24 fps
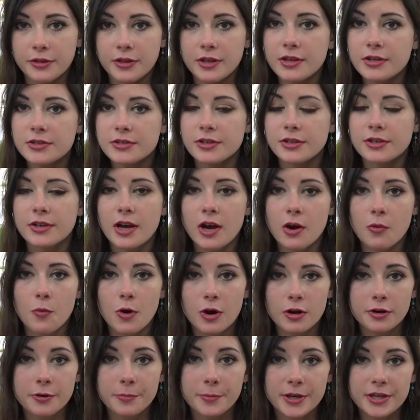these are not
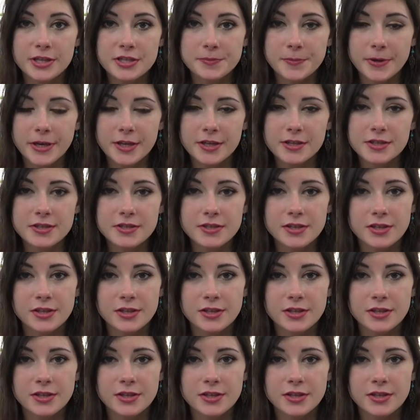water-based paints.